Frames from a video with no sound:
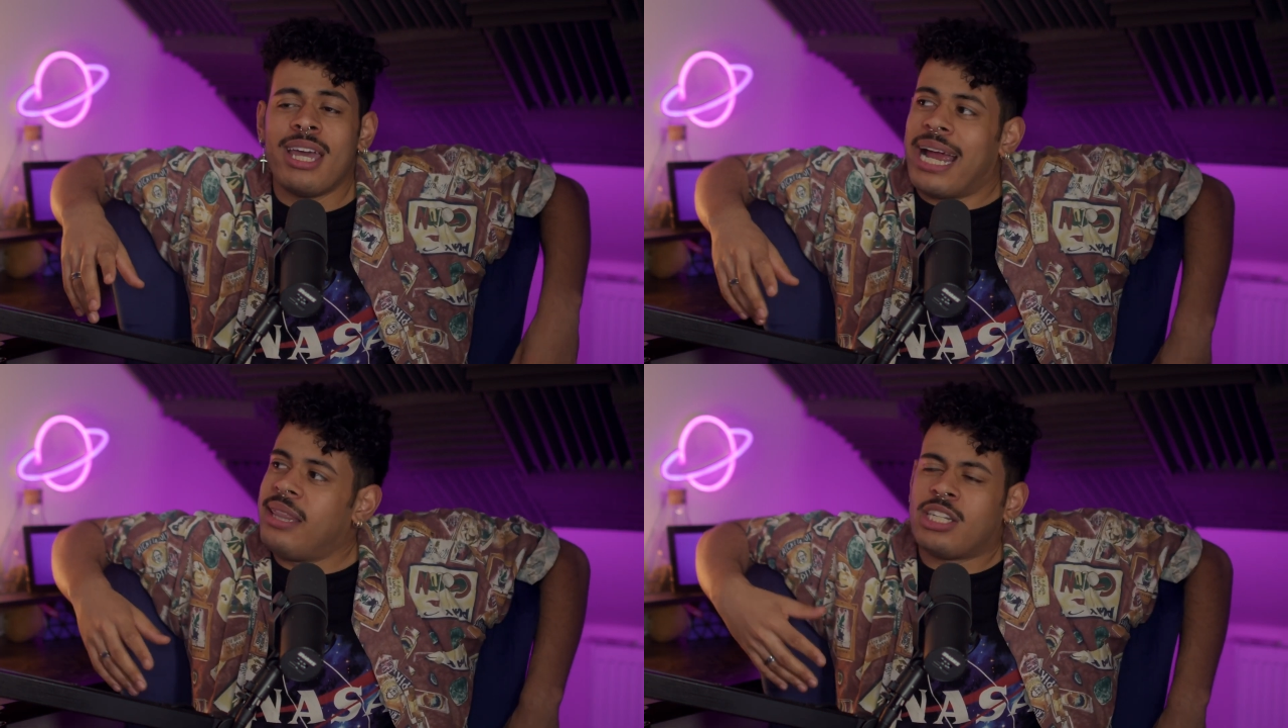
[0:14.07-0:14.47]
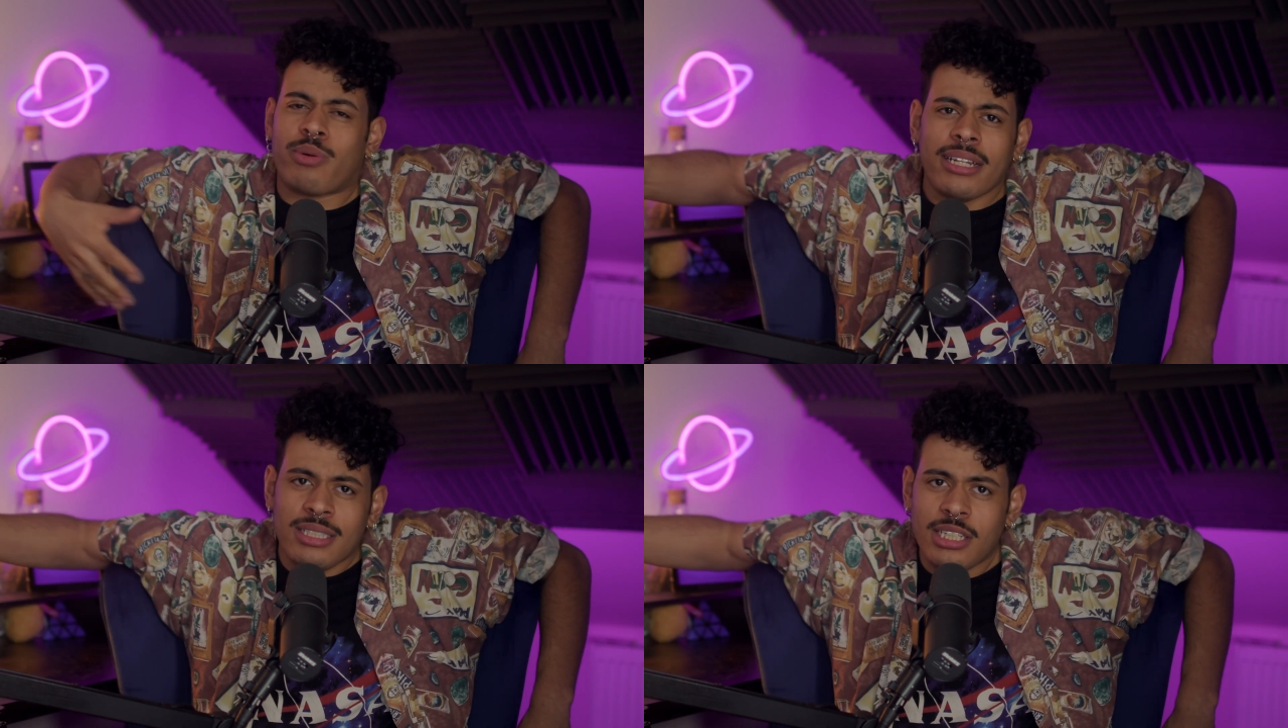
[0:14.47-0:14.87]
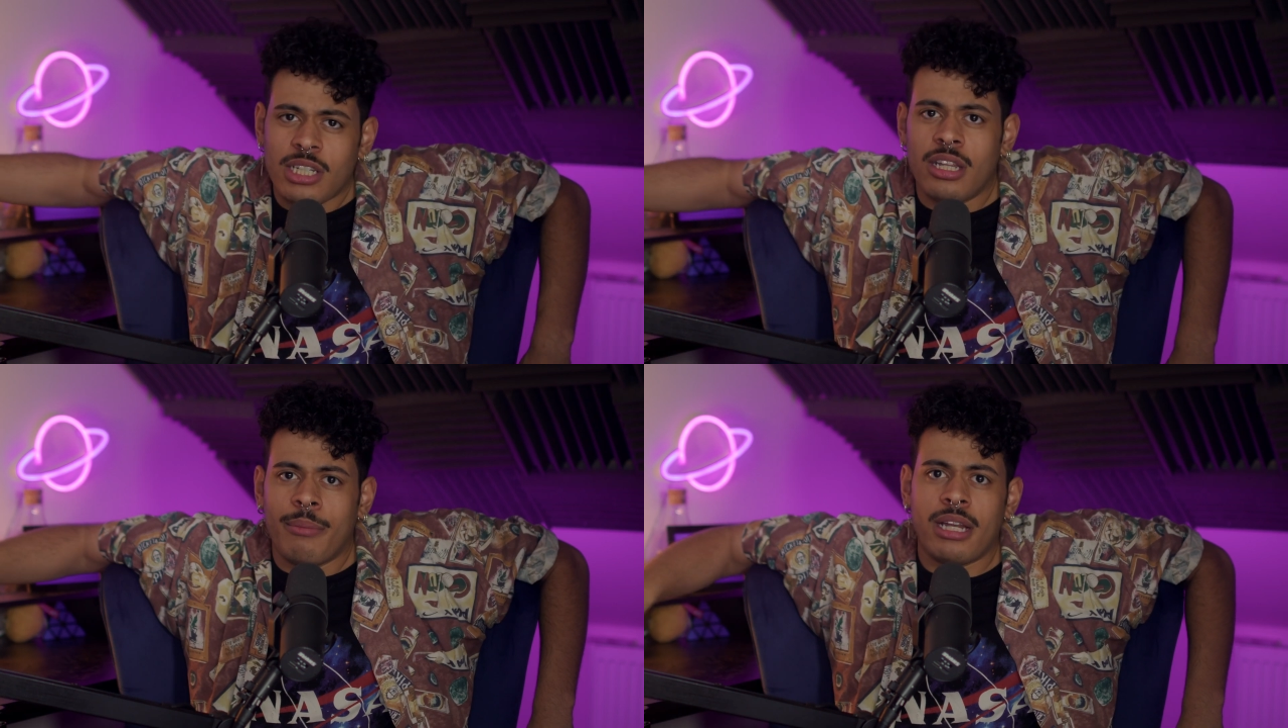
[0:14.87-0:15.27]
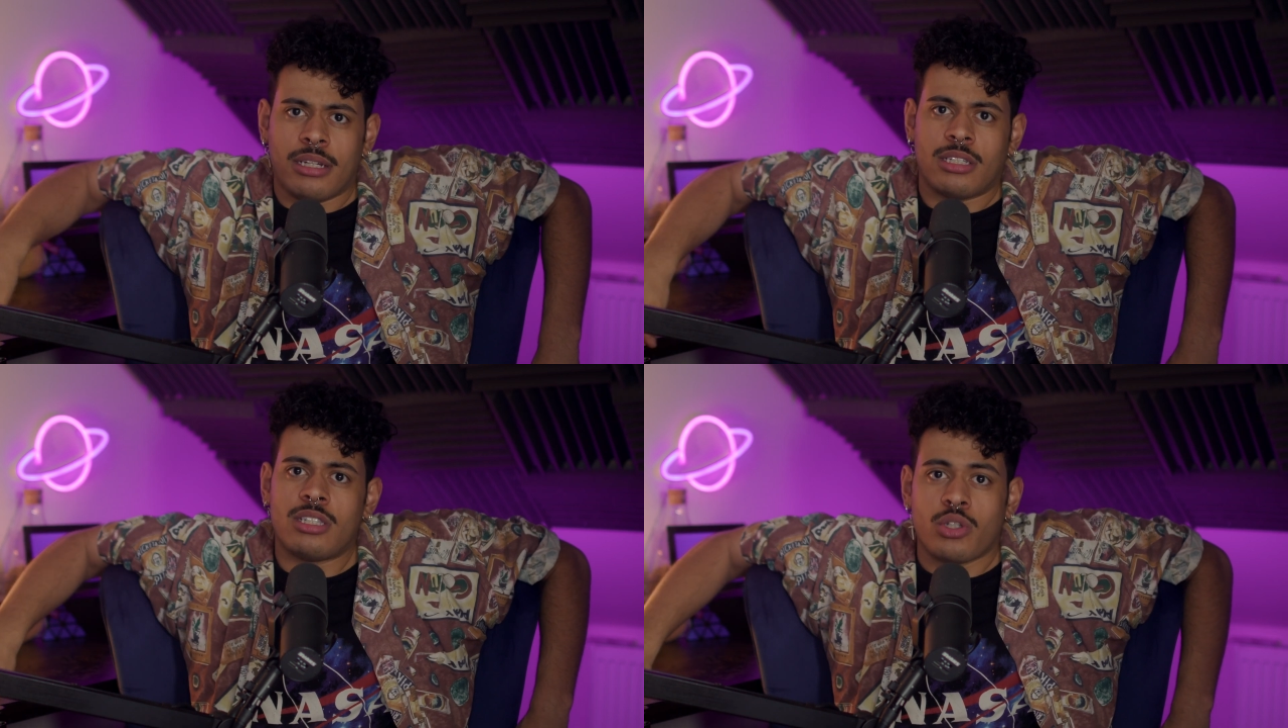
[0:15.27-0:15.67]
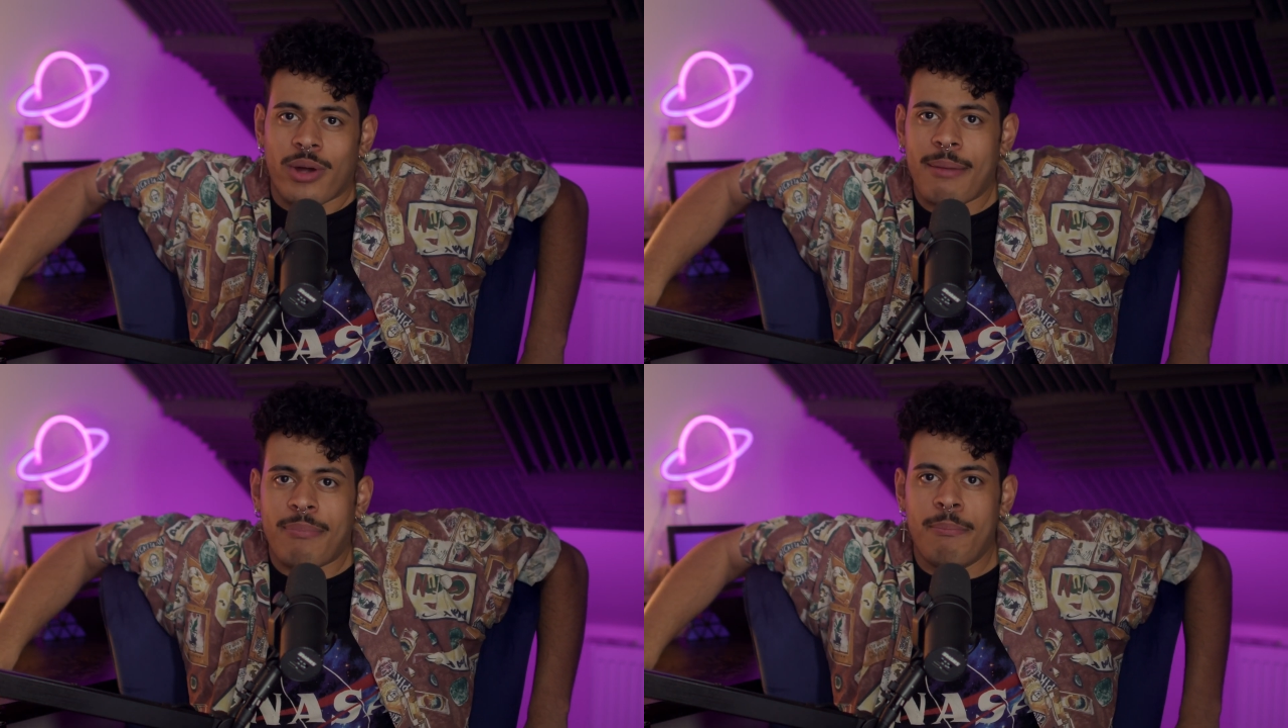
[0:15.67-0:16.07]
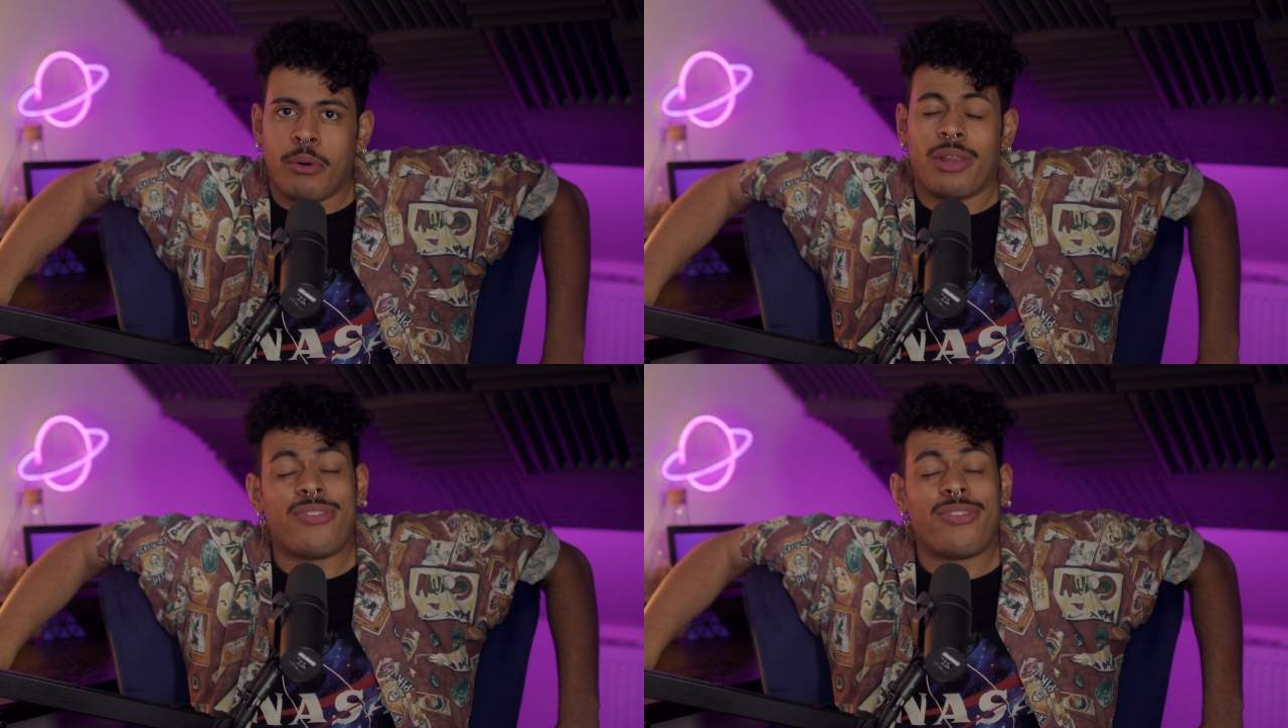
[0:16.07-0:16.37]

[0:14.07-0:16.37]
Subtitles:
and they transition them into straight people,